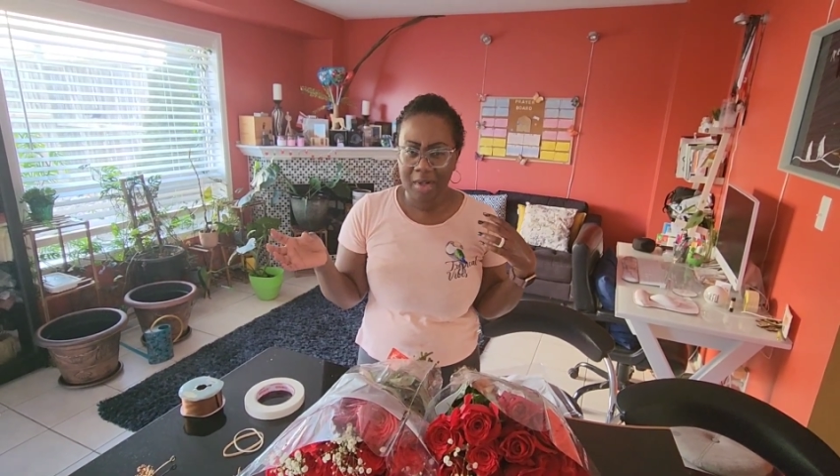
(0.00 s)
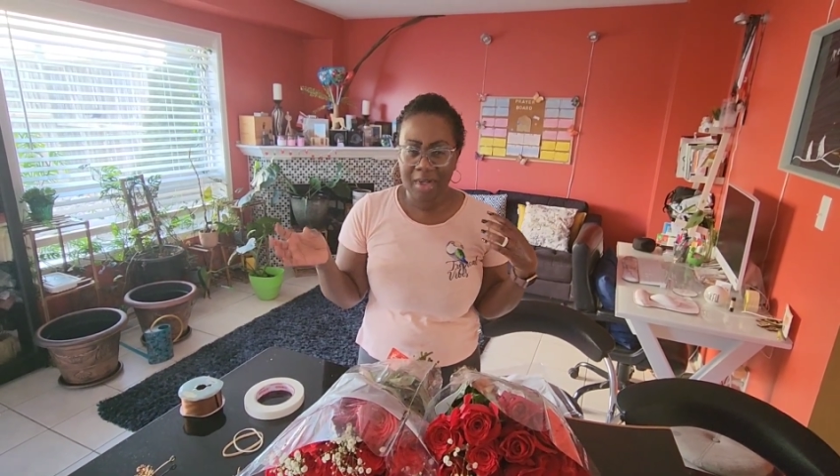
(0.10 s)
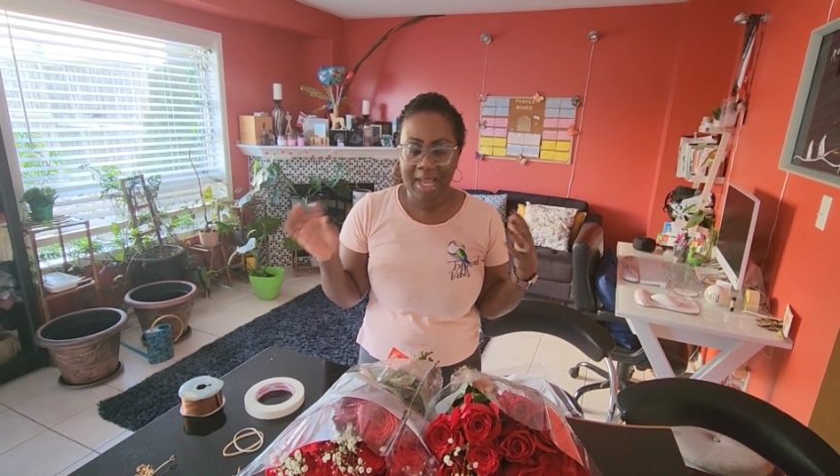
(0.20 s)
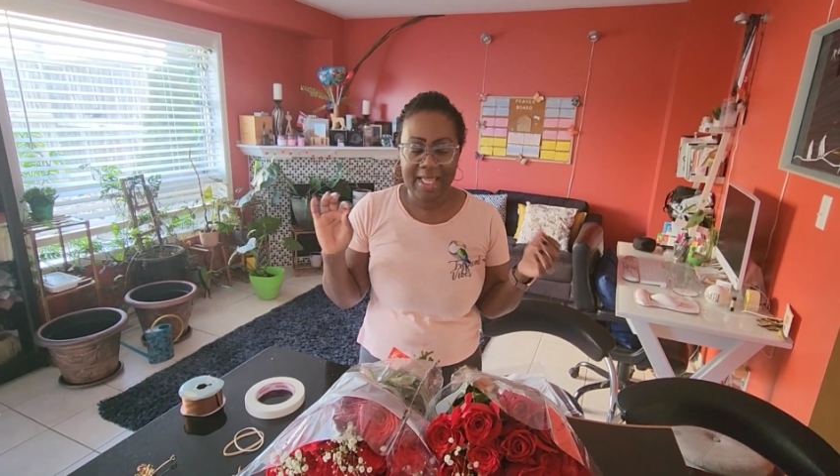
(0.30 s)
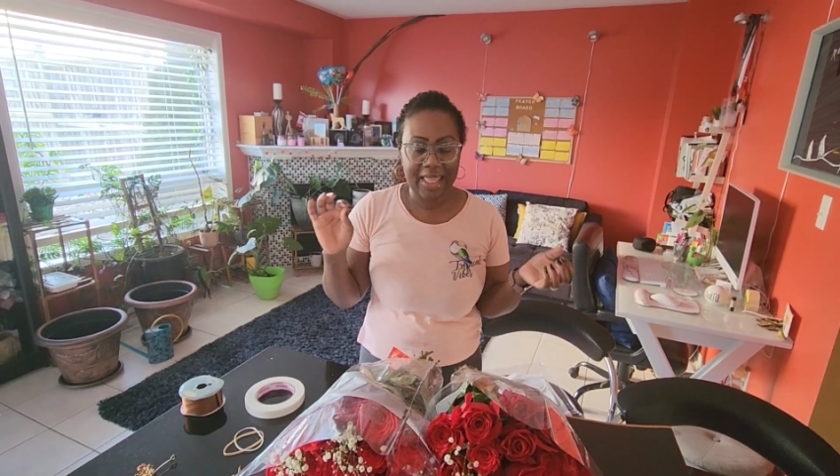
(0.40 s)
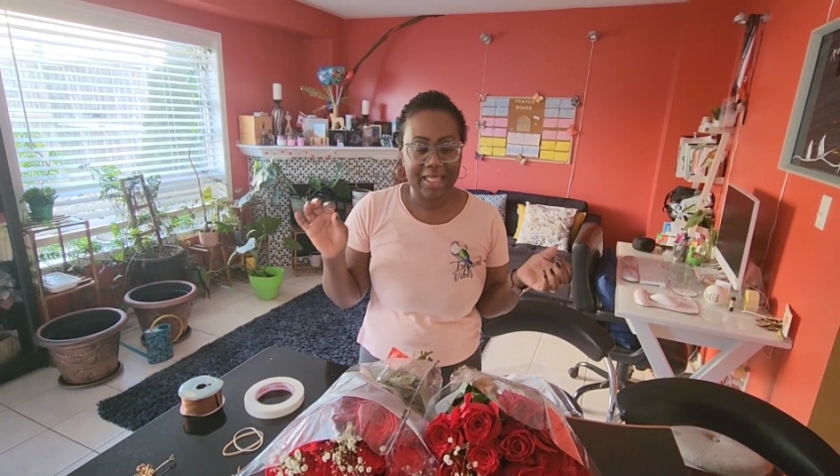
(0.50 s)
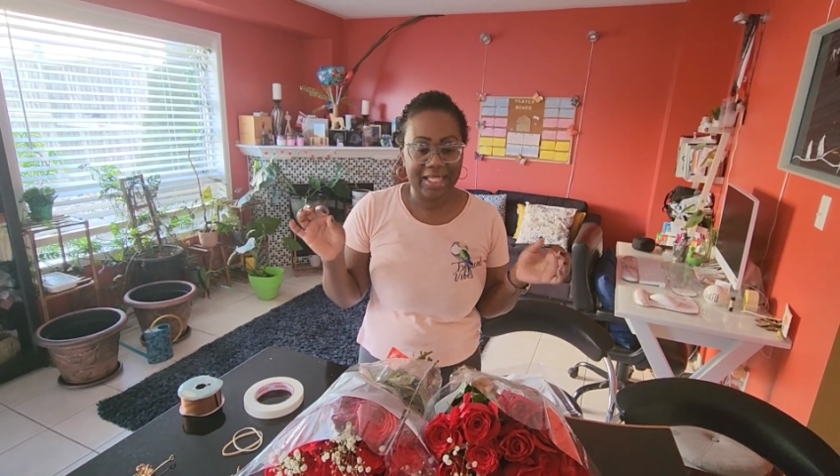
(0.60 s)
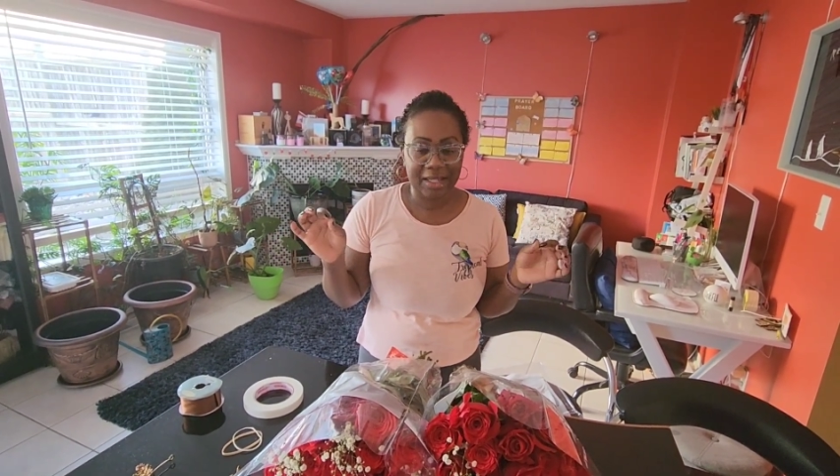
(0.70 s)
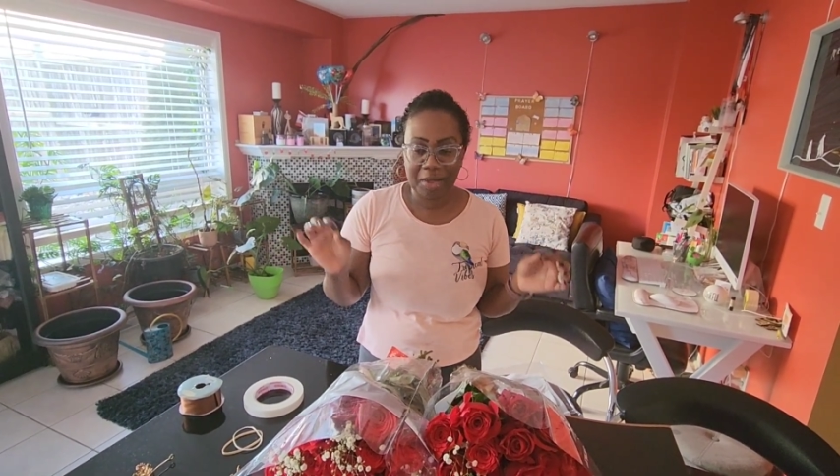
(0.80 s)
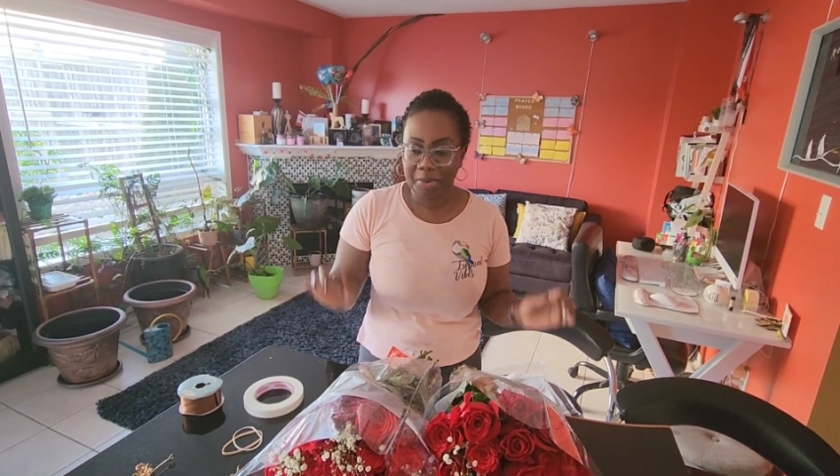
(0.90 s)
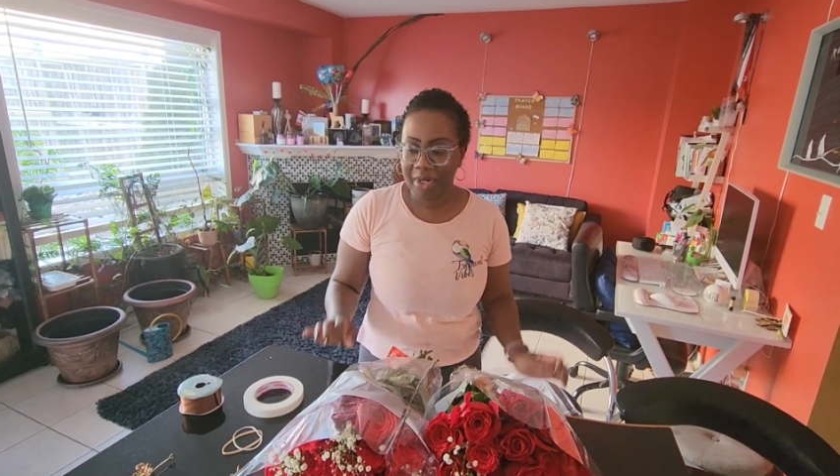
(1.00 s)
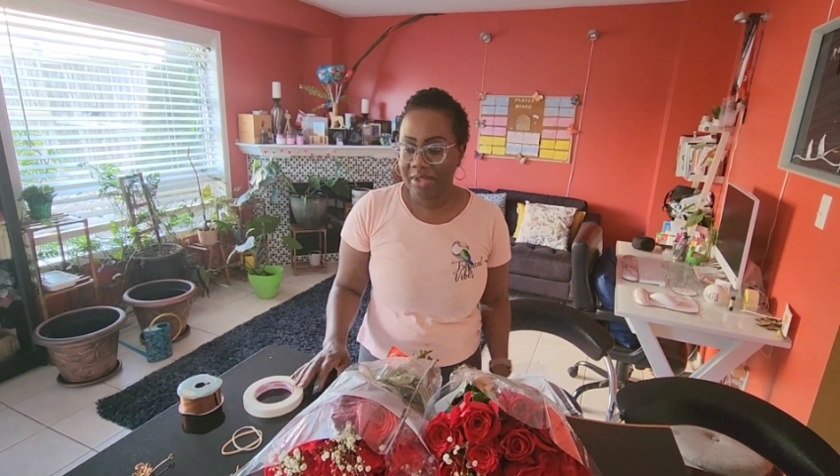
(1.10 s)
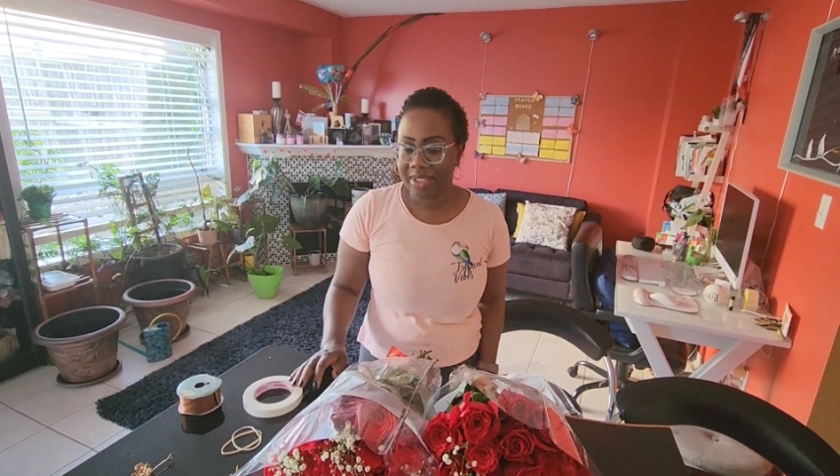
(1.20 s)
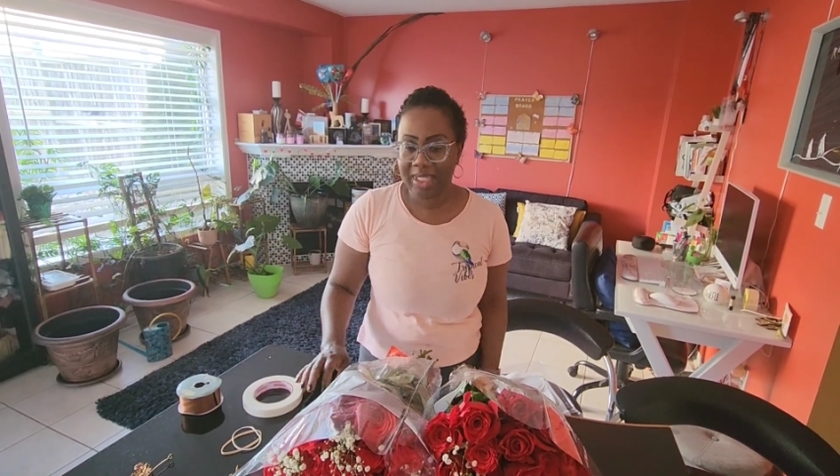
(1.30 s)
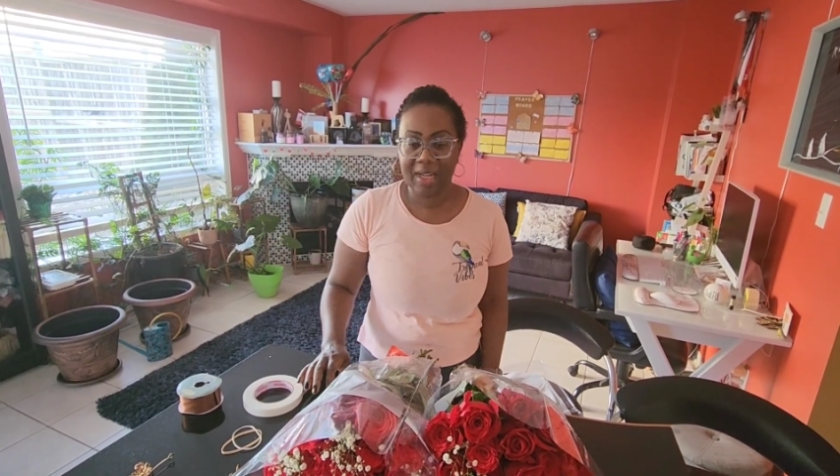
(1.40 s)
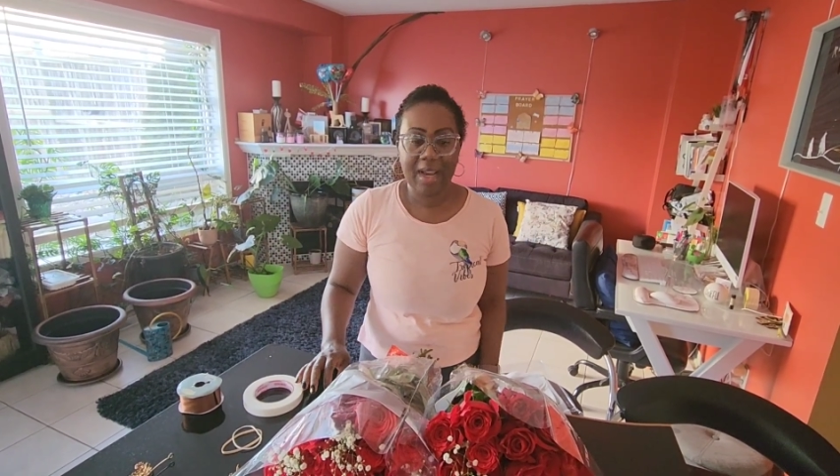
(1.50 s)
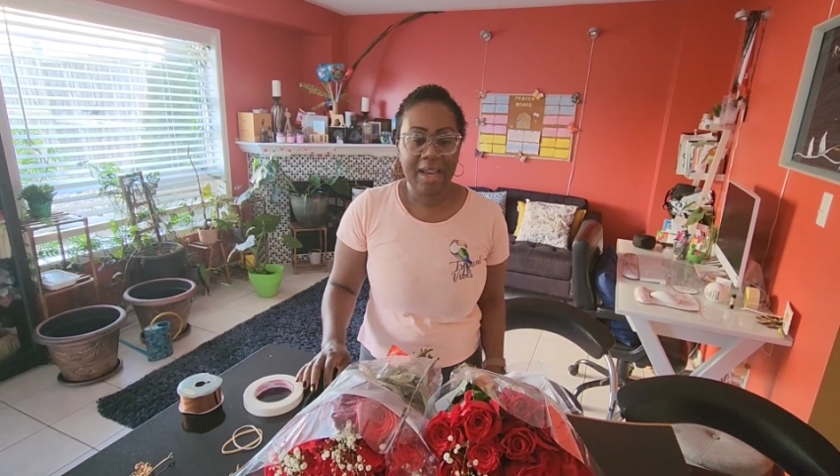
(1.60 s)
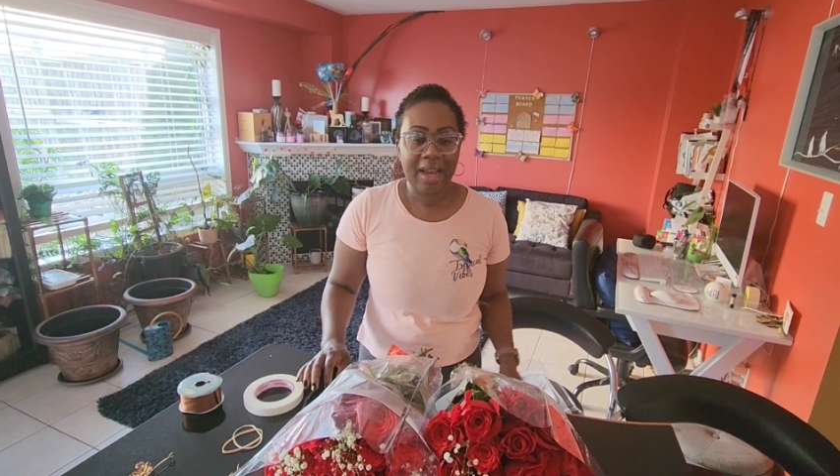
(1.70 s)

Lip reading: I think that's how you pronounce it.